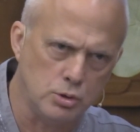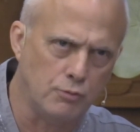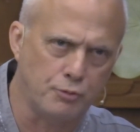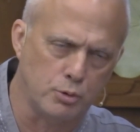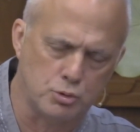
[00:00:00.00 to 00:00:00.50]

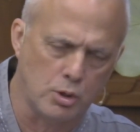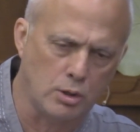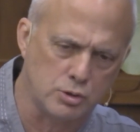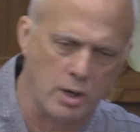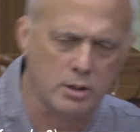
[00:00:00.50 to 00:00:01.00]
it for
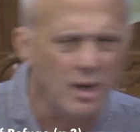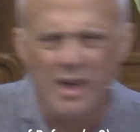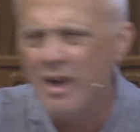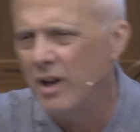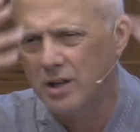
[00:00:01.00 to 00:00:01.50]
drugs or alcohol.
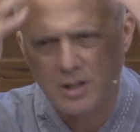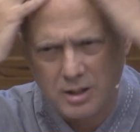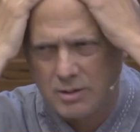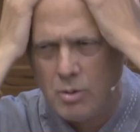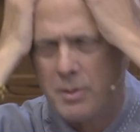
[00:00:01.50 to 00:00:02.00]

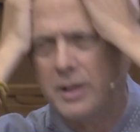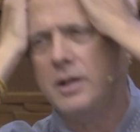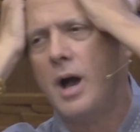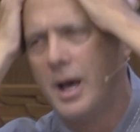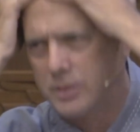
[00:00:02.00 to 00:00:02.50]
Oh my
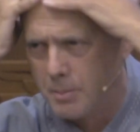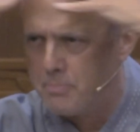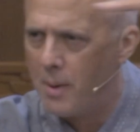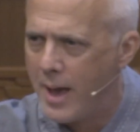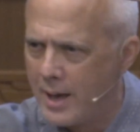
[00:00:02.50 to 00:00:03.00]
God, the
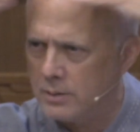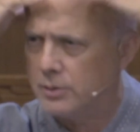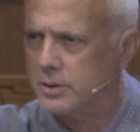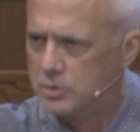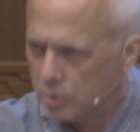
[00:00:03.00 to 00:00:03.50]
battle
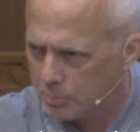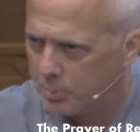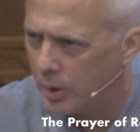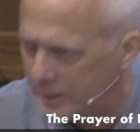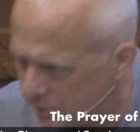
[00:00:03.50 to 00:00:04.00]
that took
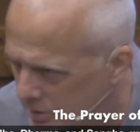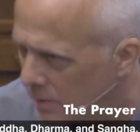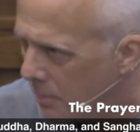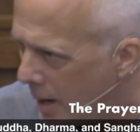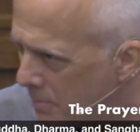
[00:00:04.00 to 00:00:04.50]
place in my